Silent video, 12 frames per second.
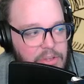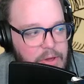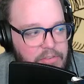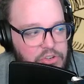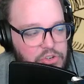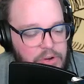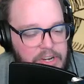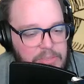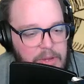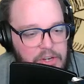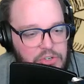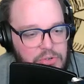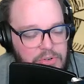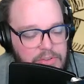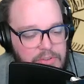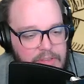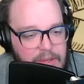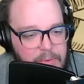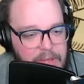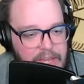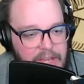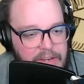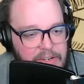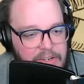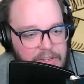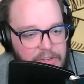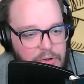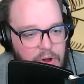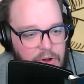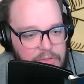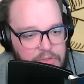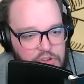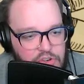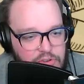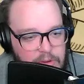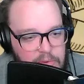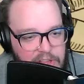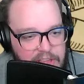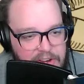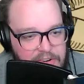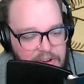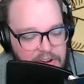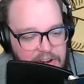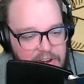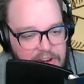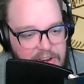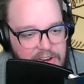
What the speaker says: you have a drink special that weekend. You call it the triple header.